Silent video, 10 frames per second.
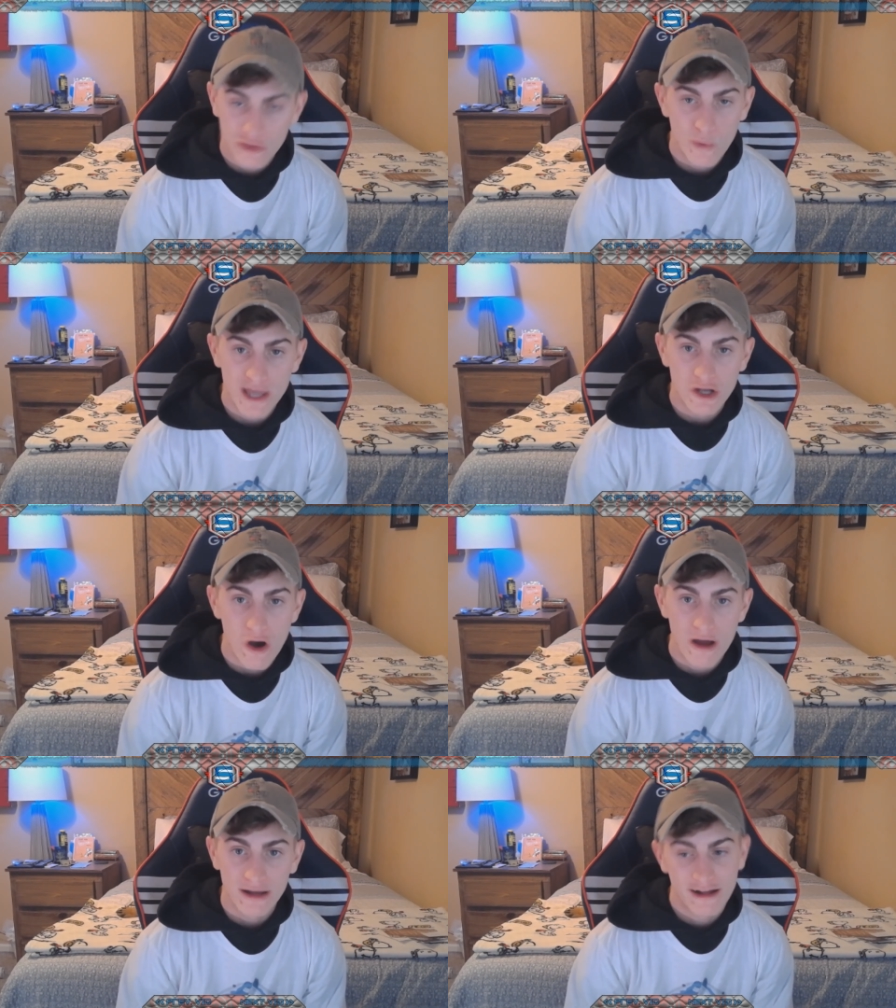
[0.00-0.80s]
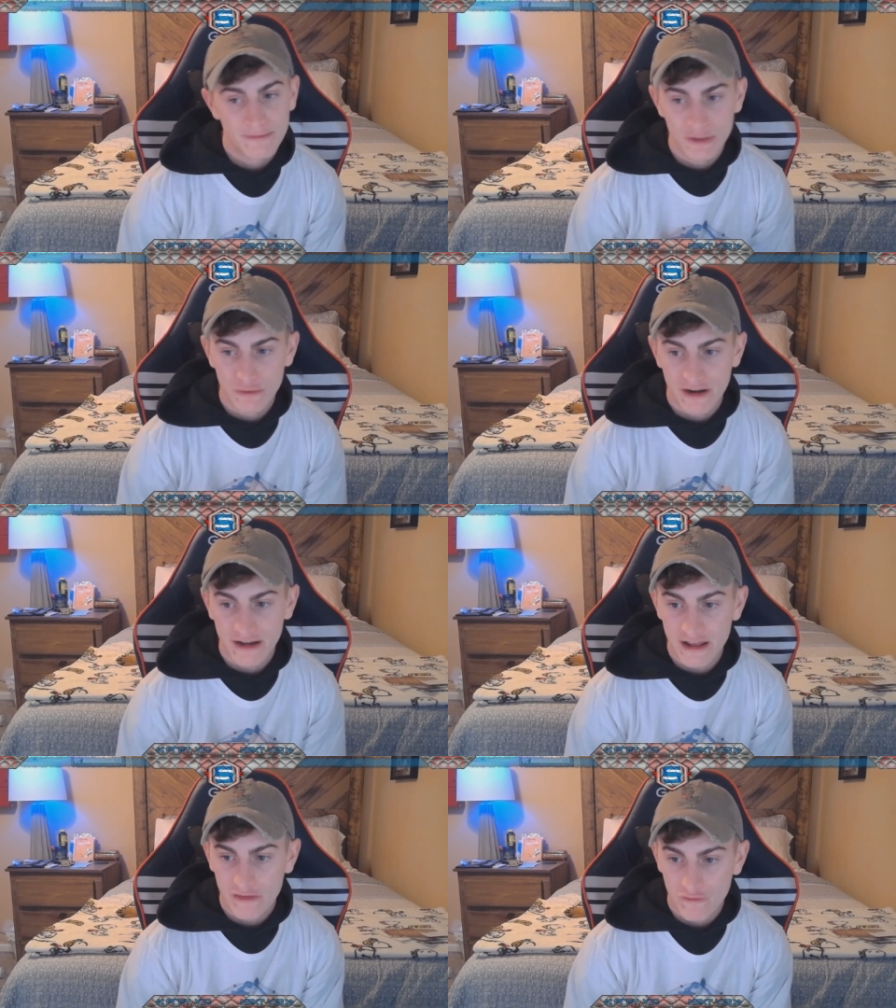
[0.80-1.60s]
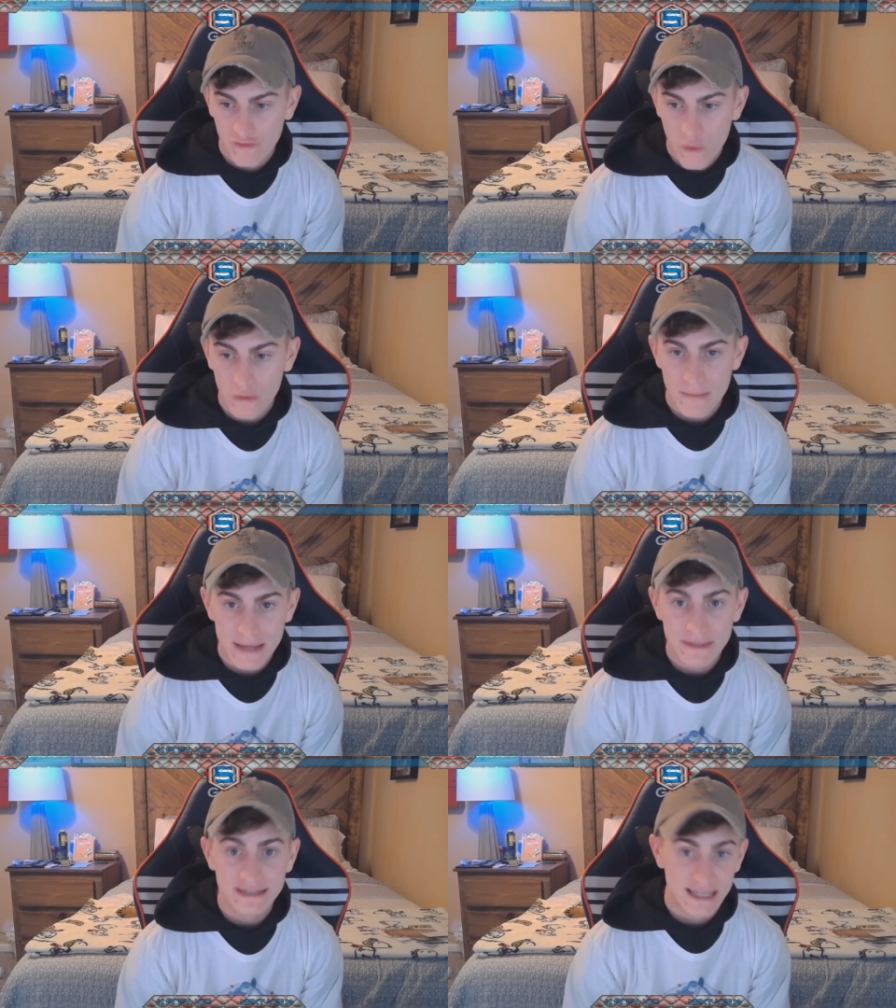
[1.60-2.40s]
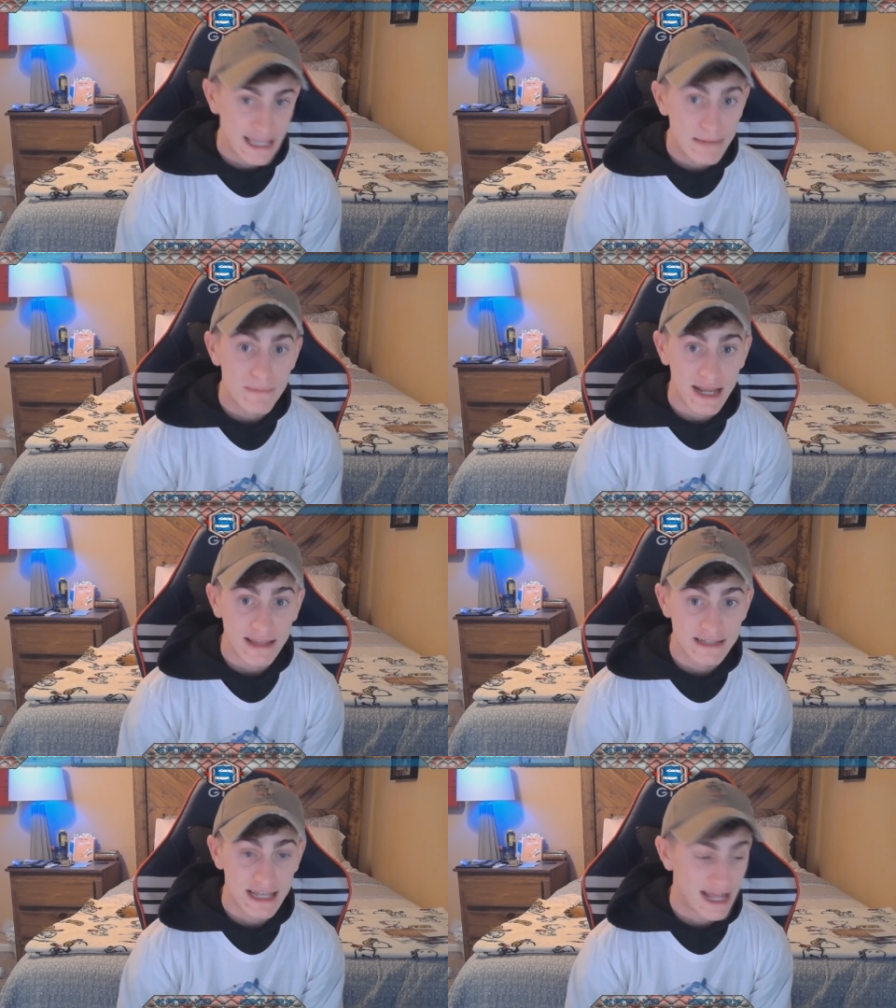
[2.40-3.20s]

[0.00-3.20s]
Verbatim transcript: of the way gone, and I've been running it for maybe 10 minutes,